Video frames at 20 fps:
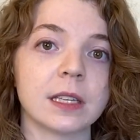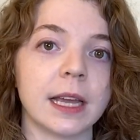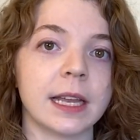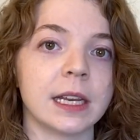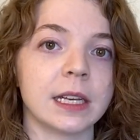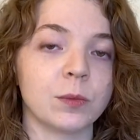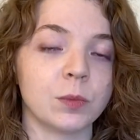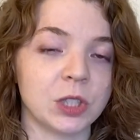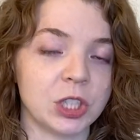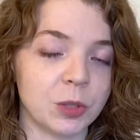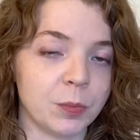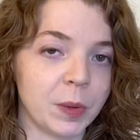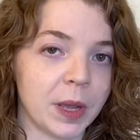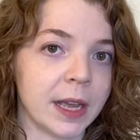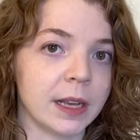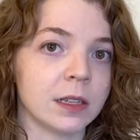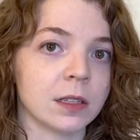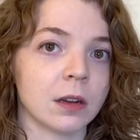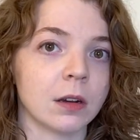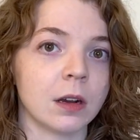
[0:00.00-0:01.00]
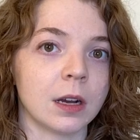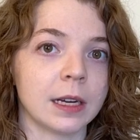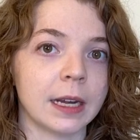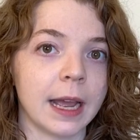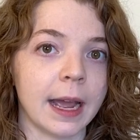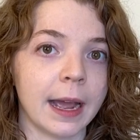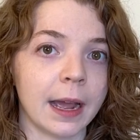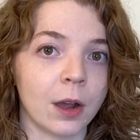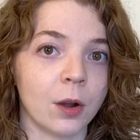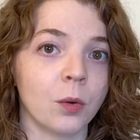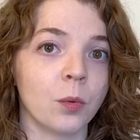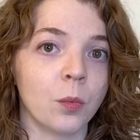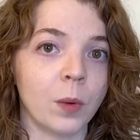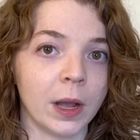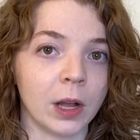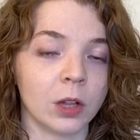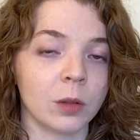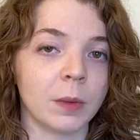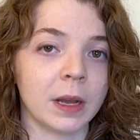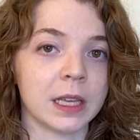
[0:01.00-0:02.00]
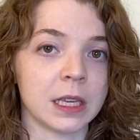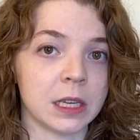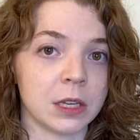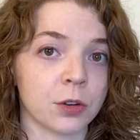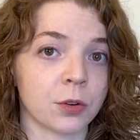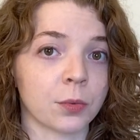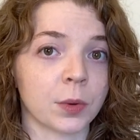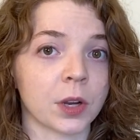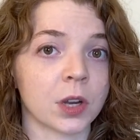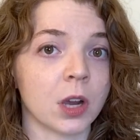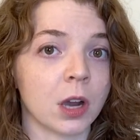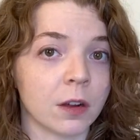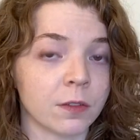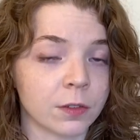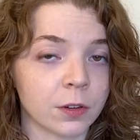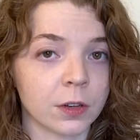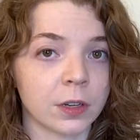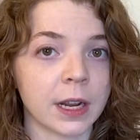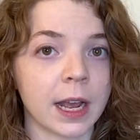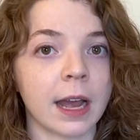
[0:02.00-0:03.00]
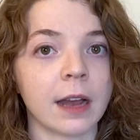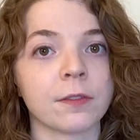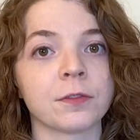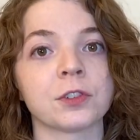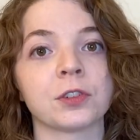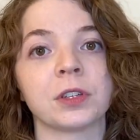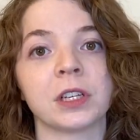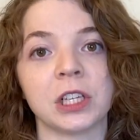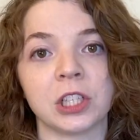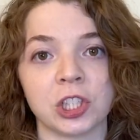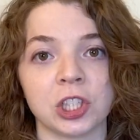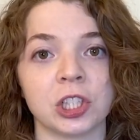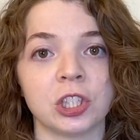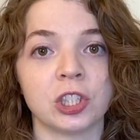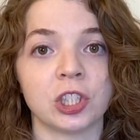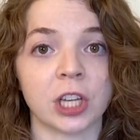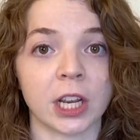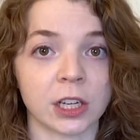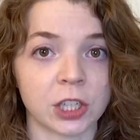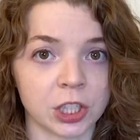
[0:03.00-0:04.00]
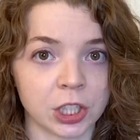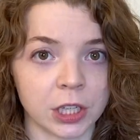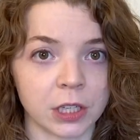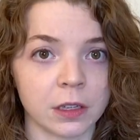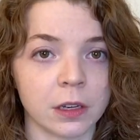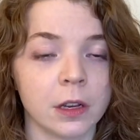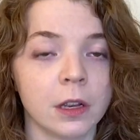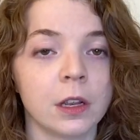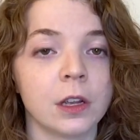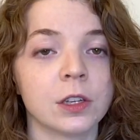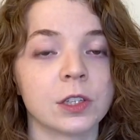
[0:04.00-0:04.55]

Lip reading: and it would depend on how well my ear recovered after each injection.